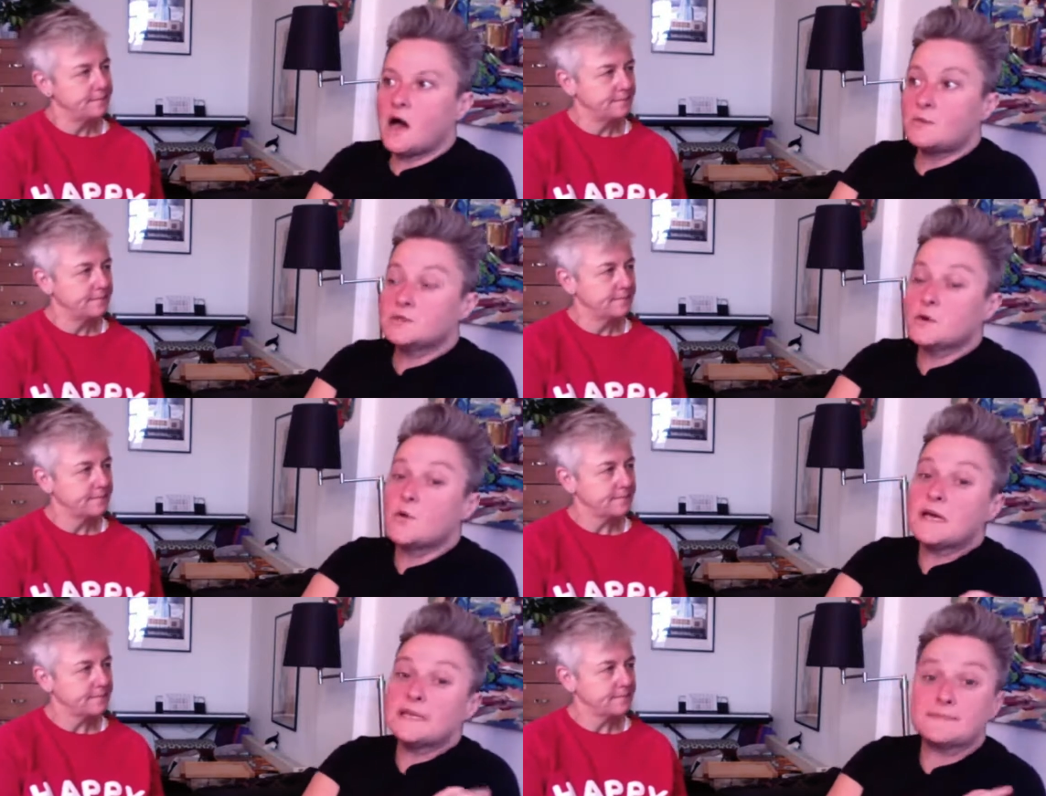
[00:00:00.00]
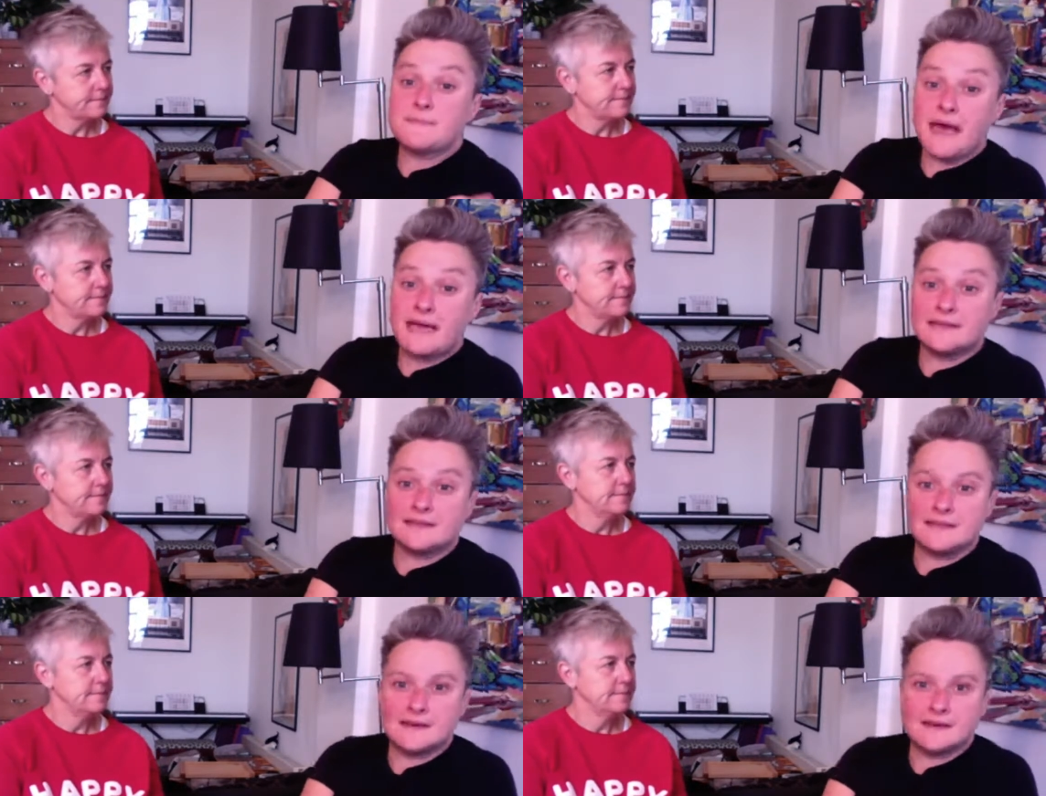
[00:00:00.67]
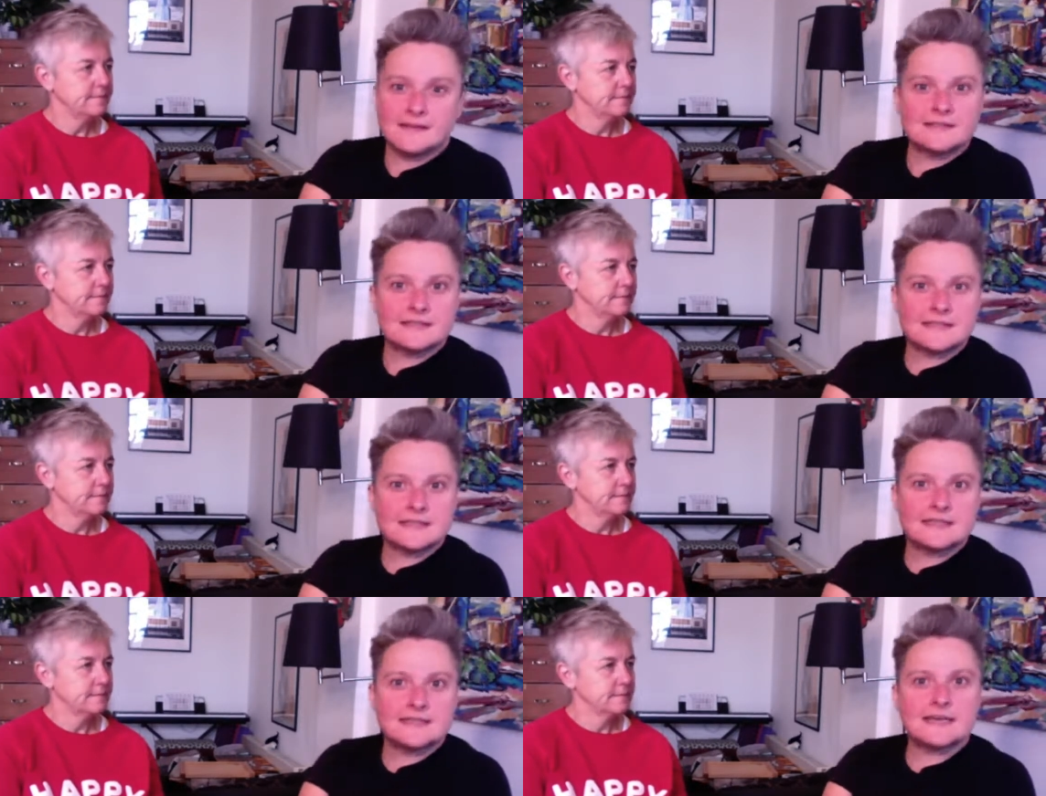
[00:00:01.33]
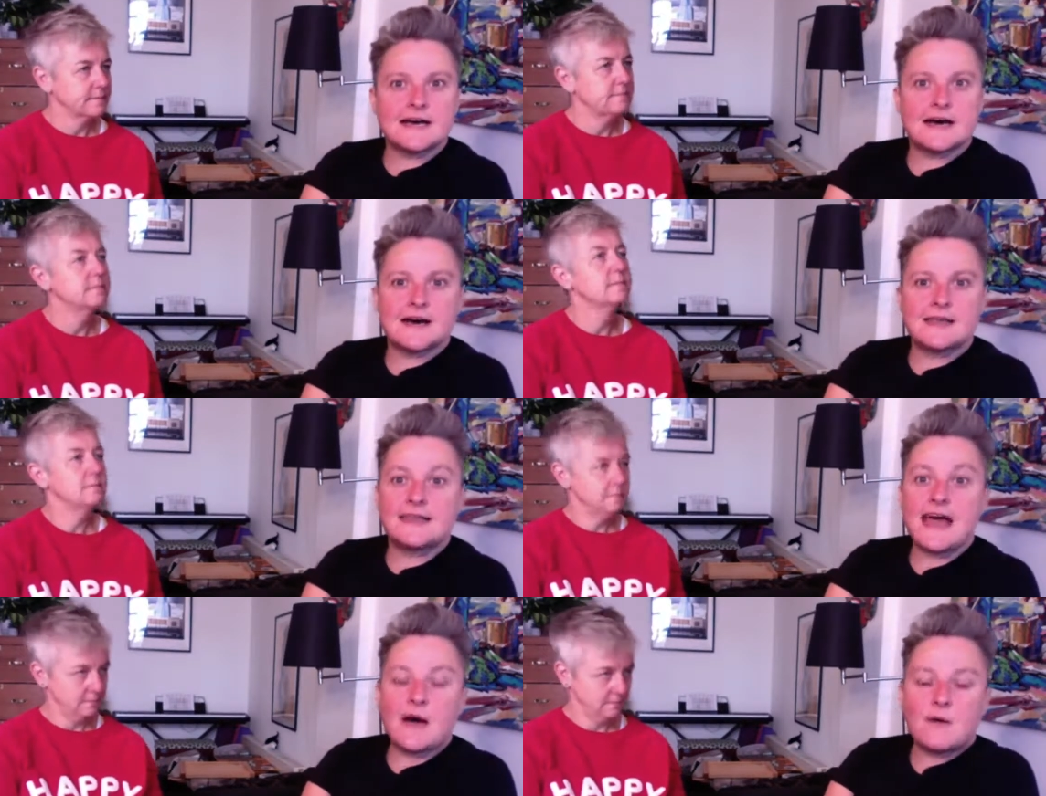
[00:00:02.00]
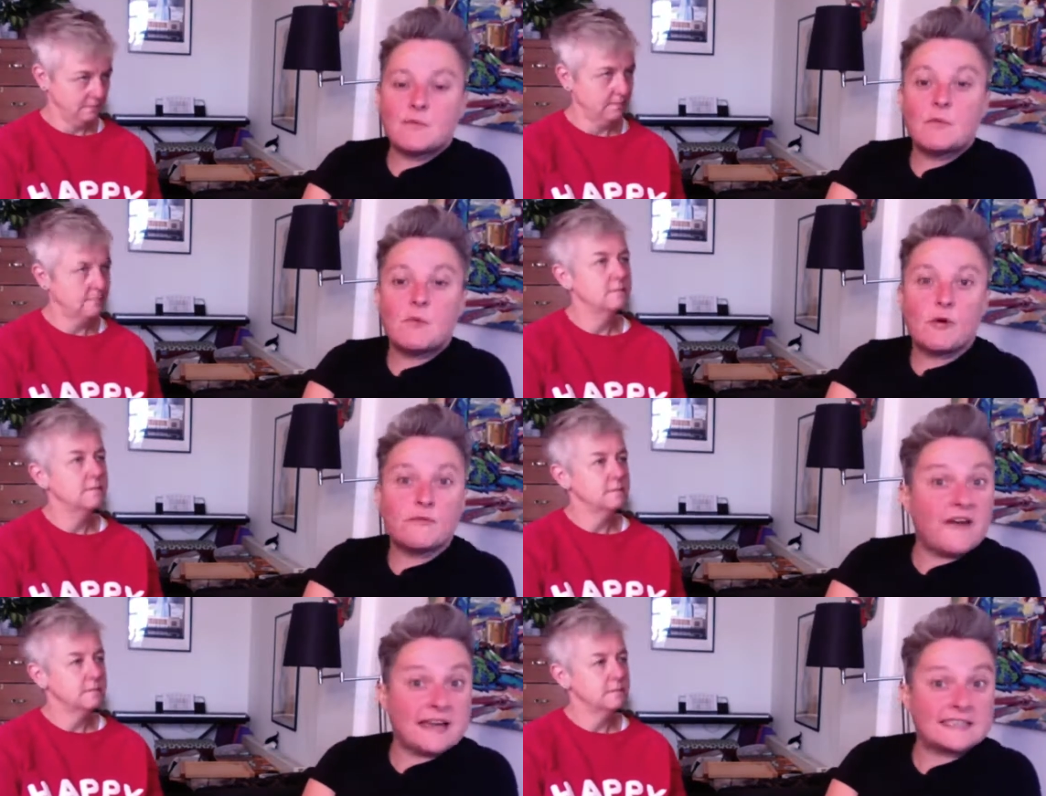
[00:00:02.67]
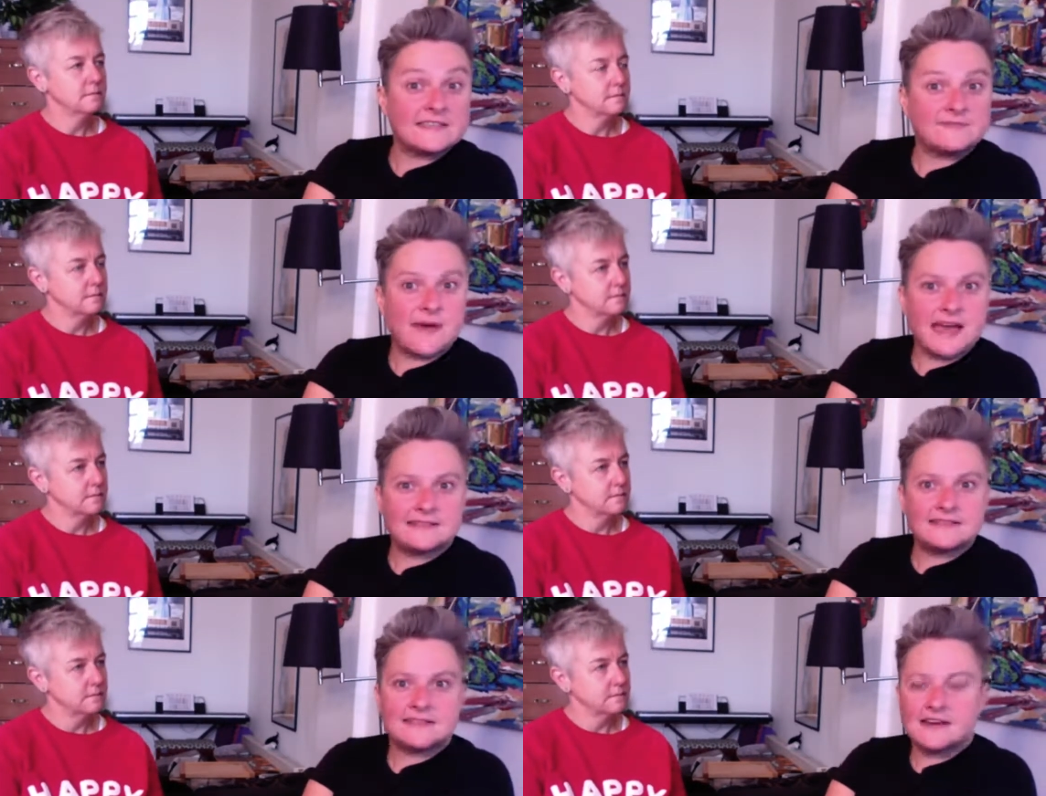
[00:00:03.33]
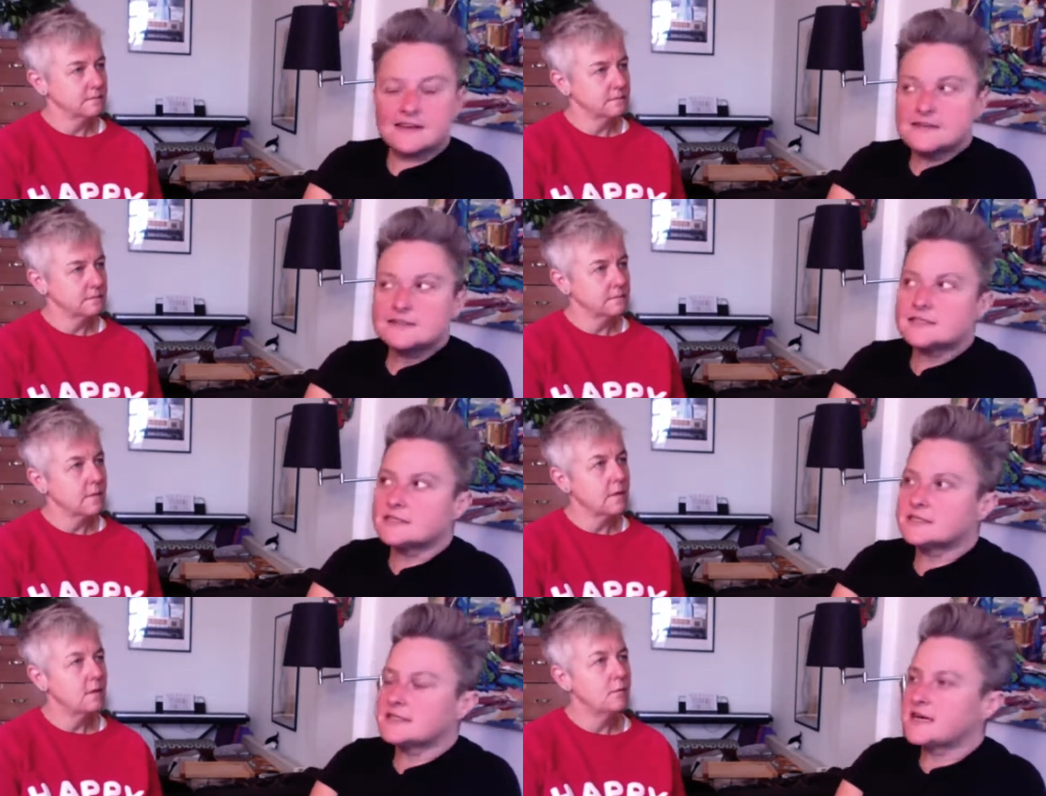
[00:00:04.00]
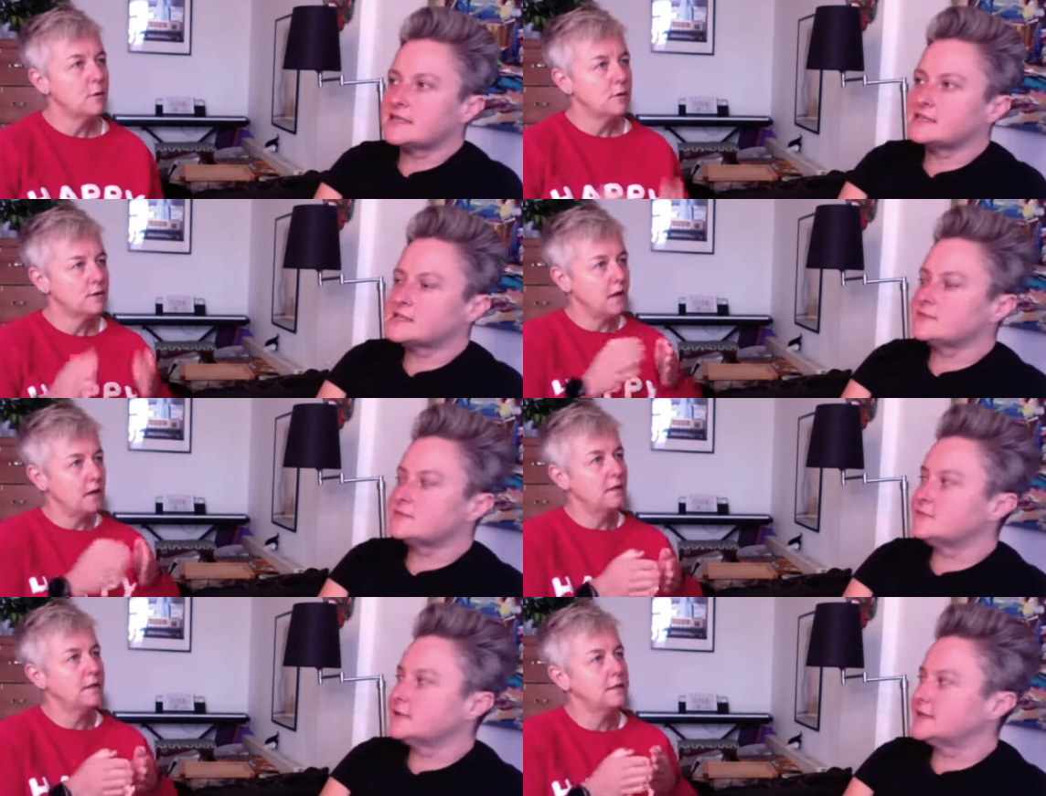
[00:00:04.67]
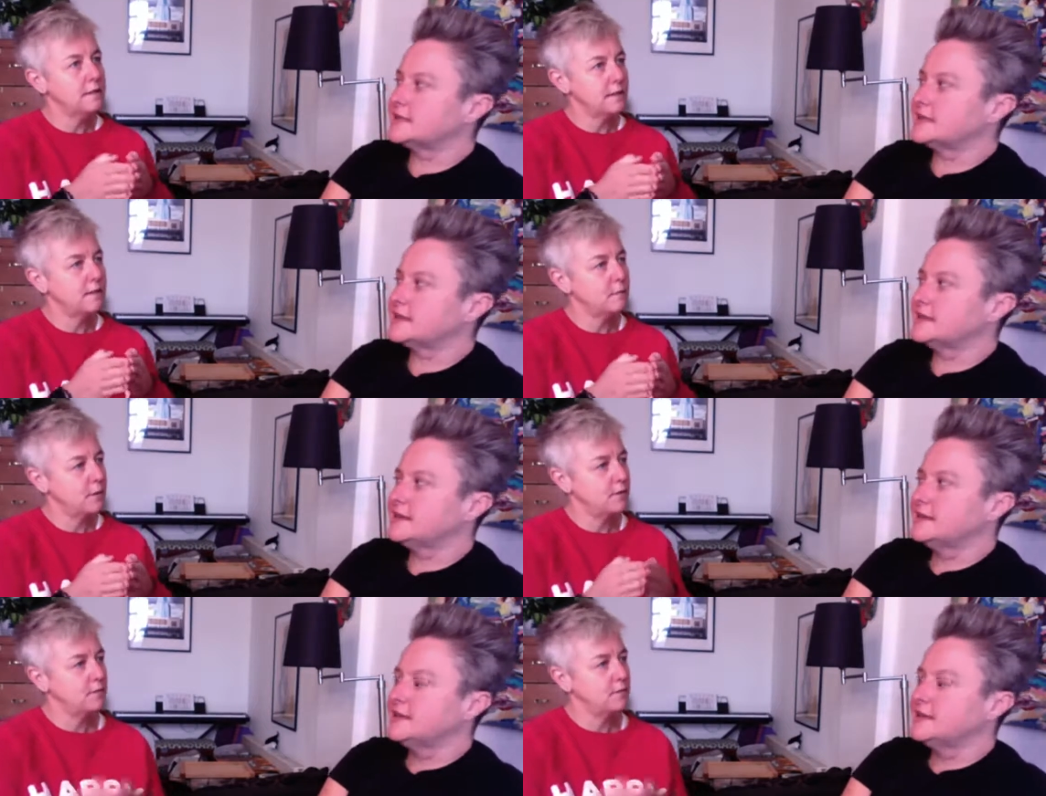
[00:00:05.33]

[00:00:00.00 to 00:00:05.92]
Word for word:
Speaker 1: I was always a pain in the ass, and uh, mm. now I'm a more effective pain in the ass. So that's more possibly.